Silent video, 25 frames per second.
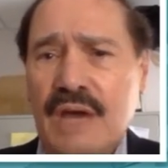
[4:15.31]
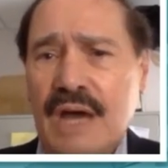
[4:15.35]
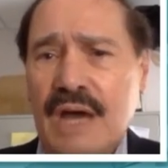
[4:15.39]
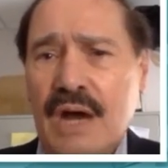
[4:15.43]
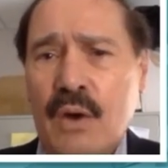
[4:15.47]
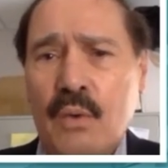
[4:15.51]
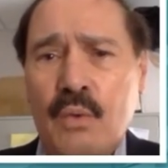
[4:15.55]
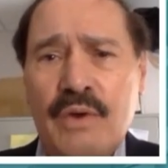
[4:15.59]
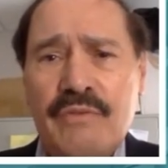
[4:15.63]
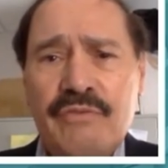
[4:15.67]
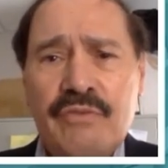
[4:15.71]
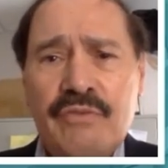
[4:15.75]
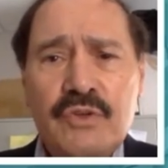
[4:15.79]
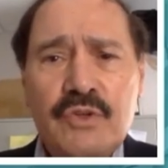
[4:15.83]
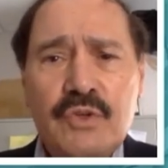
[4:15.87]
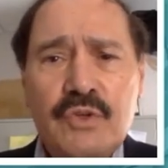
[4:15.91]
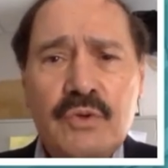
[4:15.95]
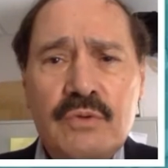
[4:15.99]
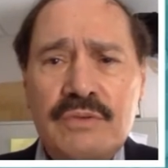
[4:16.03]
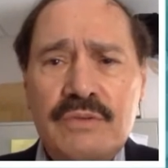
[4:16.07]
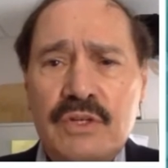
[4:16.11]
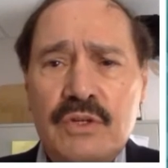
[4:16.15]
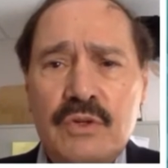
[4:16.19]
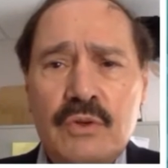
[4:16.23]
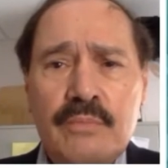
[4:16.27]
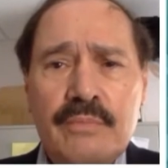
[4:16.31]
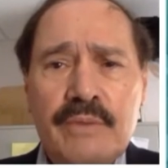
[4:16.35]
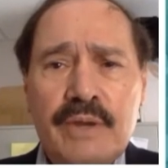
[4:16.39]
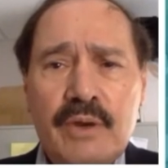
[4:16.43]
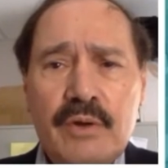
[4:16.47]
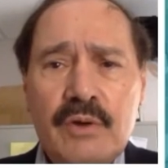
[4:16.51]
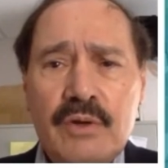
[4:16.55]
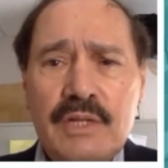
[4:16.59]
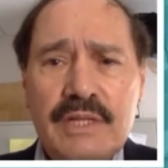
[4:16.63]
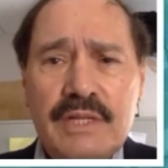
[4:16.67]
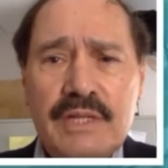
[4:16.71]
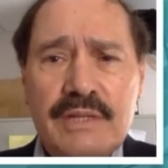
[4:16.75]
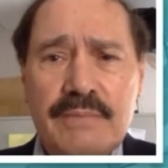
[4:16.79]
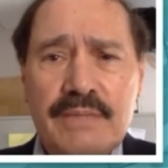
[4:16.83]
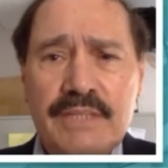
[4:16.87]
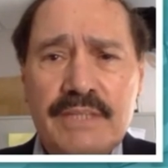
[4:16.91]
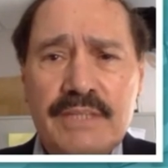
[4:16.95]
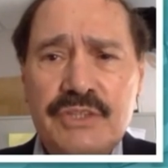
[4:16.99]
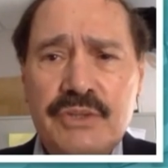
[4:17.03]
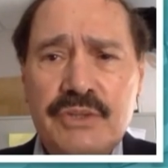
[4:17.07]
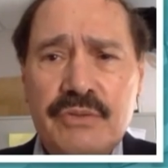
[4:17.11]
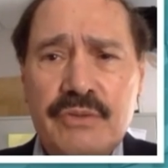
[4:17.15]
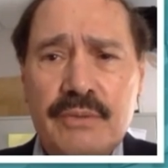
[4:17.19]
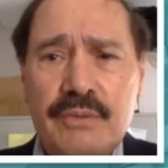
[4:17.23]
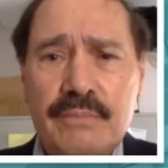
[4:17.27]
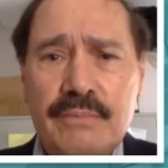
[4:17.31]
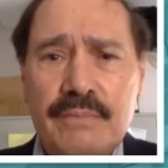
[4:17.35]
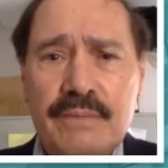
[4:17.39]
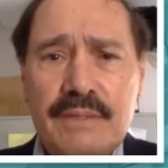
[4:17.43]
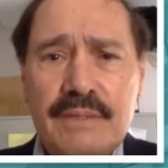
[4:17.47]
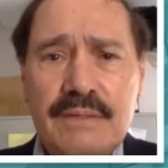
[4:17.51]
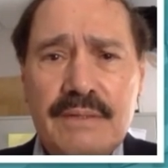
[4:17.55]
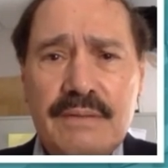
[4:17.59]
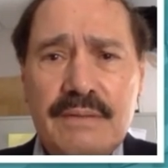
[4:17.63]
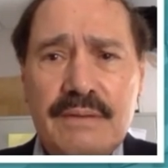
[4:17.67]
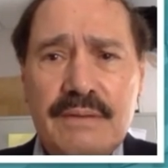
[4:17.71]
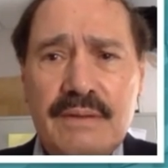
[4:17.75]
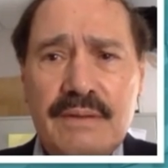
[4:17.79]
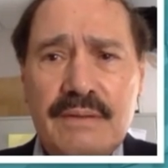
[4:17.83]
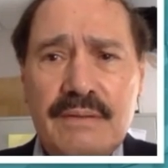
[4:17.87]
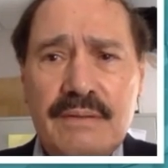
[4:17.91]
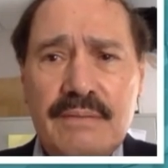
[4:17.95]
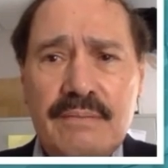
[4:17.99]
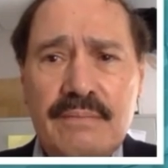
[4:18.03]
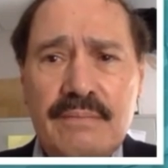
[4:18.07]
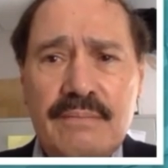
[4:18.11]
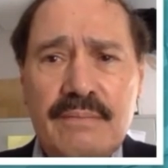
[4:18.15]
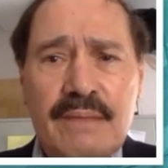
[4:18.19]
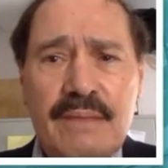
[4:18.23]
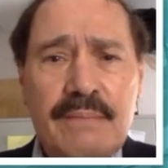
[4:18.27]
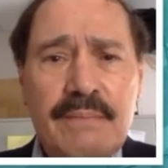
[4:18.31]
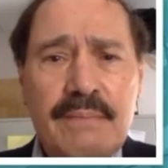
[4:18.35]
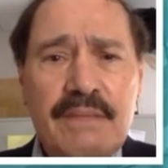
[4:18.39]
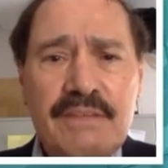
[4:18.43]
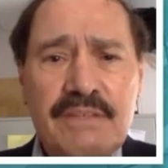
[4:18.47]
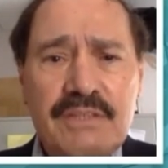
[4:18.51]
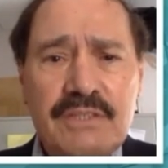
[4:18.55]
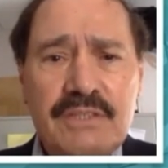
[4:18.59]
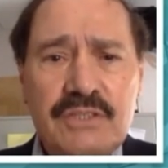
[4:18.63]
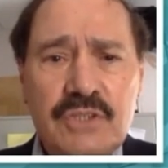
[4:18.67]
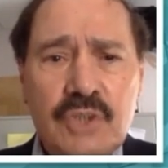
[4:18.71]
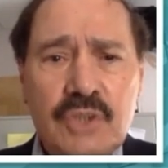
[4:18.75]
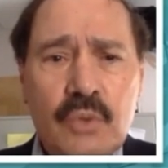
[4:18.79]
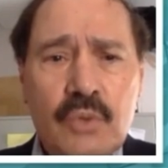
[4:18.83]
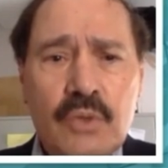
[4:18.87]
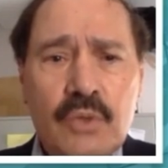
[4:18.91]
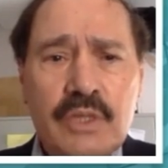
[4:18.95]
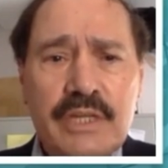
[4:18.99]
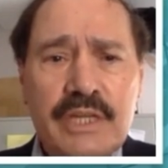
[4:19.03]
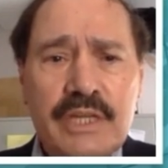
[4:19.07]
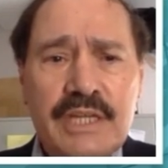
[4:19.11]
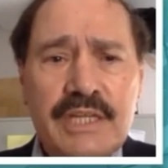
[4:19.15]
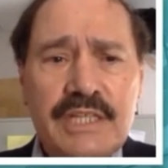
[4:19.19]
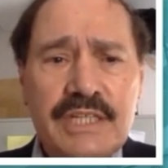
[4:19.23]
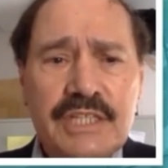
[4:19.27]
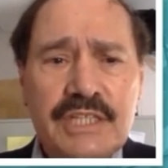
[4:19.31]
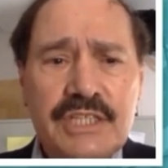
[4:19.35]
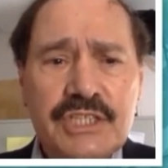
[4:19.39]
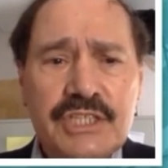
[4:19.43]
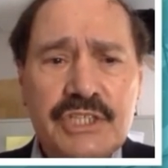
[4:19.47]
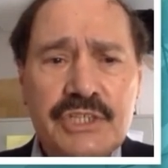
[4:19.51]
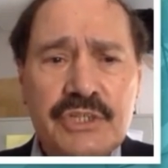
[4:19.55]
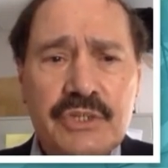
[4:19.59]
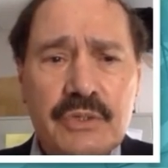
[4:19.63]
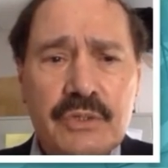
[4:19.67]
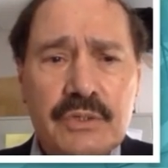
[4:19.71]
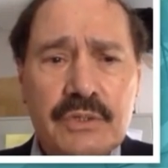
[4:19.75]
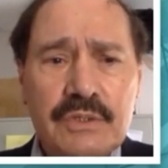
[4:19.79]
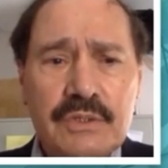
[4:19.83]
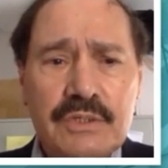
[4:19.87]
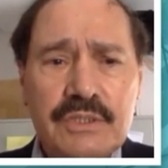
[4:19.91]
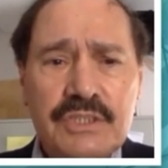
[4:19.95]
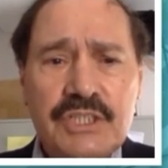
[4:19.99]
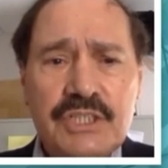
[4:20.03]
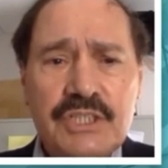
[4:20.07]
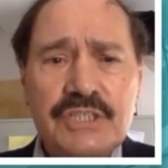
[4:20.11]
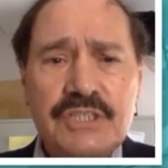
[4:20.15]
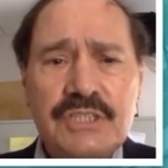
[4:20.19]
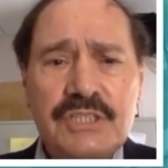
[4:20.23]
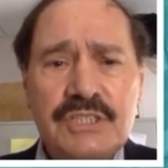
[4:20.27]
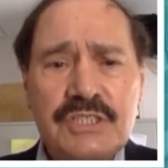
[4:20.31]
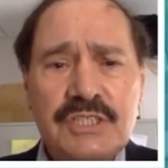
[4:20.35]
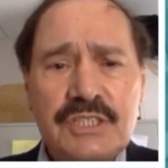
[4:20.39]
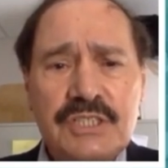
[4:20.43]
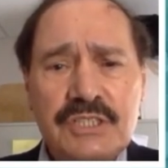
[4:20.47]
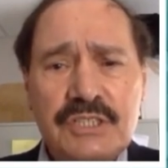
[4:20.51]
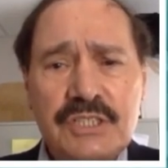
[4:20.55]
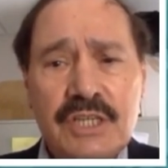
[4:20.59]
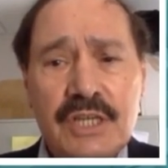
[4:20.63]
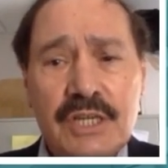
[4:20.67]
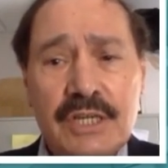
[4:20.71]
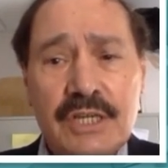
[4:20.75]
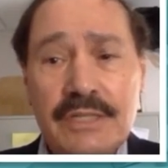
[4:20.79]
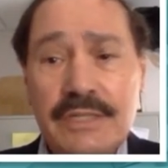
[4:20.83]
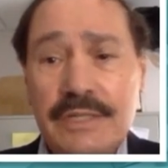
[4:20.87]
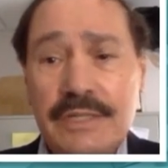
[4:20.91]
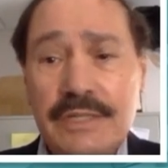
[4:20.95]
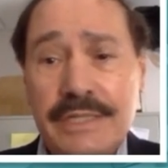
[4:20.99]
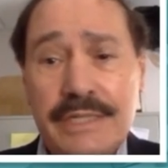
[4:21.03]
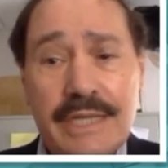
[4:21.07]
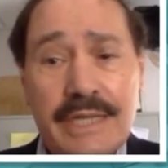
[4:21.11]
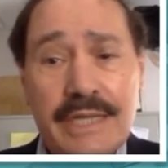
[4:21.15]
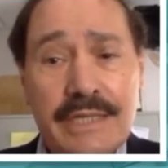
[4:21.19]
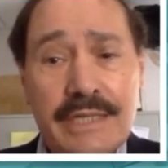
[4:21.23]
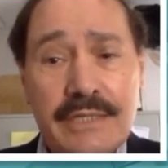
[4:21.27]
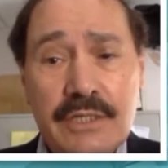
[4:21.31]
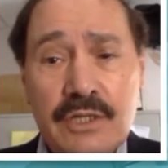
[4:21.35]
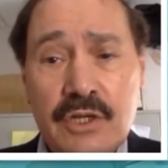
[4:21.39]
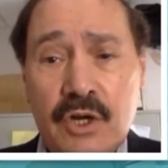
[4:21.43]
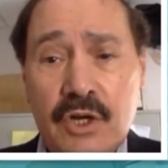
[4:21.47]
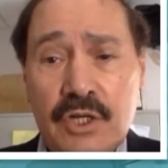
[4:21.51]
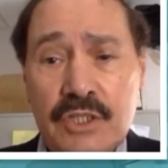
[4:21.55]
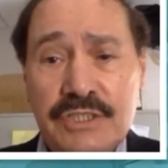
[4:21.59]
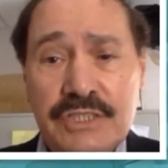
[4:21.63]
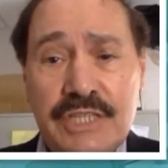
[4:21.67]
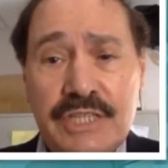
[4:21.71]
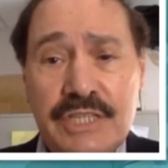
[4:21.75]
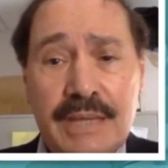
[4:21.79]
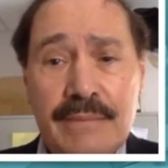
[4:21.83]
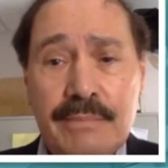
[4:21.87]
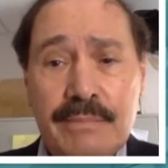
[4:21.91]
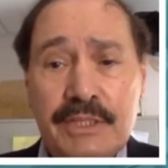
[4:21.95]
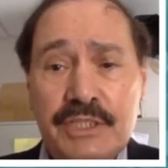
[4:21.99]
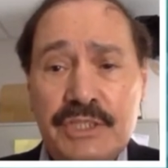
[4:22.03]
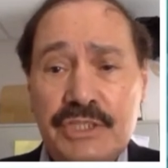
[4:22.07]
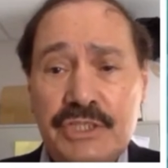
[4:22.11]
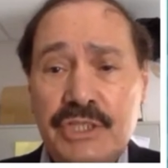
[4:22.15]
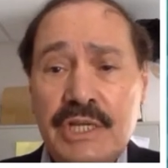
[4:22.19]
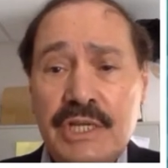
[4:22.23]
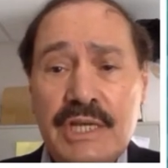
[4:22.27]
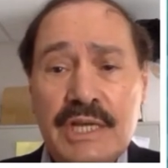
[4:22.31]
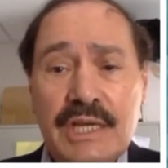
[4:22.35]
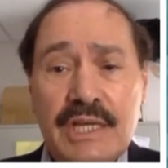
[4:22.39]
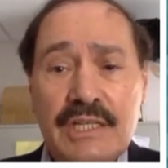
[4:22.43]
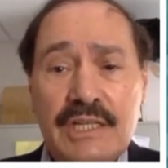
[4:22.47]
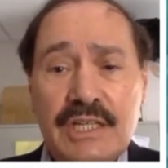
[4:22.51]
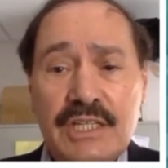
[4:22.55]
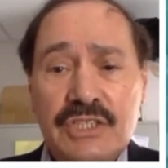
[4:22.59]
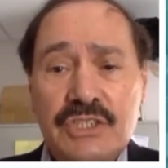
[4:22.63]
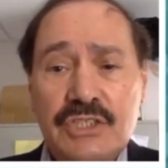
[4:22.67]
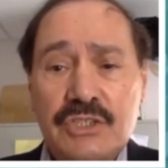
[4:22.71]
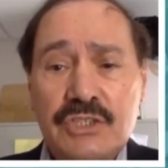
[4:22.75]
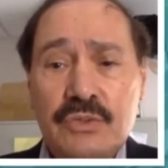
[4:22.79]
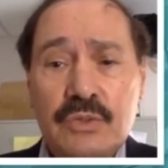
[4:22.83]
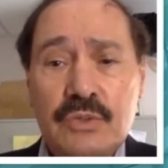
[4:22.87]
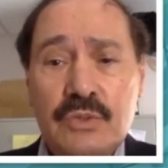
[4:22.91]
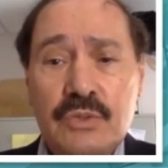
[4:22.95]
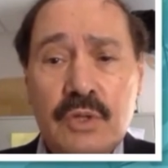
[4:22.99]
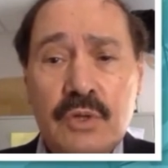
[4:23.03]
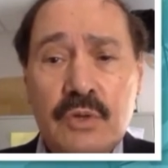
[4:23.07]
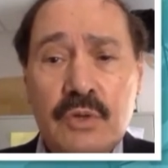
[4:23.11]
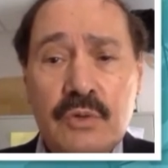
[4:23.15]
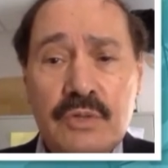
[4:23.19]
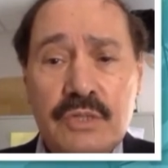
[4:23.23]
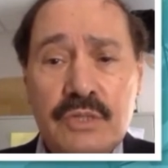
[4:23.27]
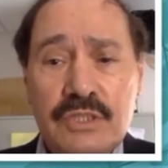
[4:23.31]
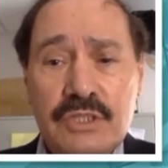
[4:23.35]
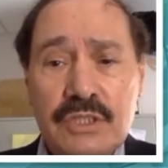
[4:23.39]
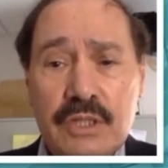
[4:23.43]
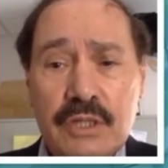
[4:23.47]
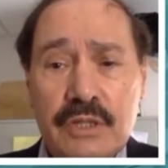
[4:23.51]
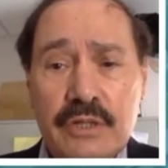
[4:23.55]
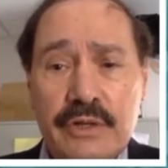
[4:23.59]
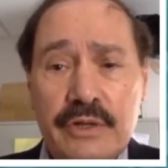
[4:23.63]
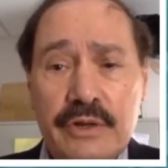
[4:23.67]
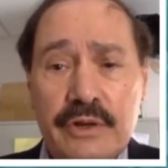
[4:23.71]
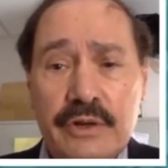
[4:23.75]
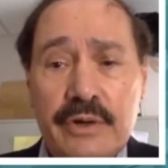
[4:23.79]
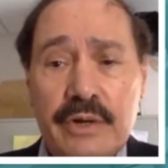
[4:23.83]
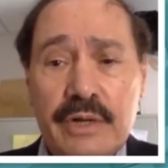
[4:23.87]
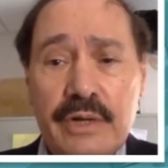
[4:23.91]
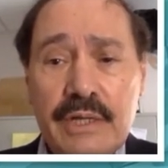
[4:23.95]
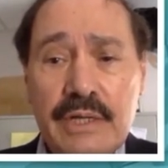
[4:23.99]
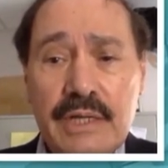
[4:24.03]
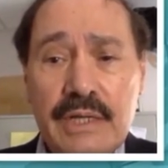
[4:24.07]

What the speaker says: however you numerically measure them, may be totally conditional. Just as this gun cannot cause damage unless you load the cylinder,